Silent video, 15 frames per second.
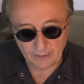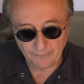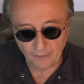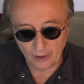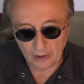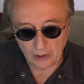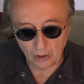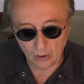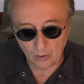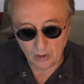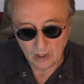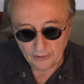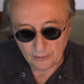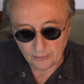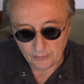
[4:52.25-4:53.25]
to forego
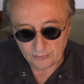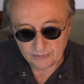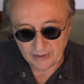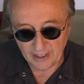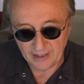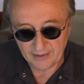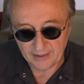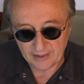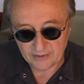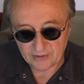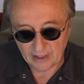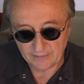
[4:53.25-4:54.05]
used on this.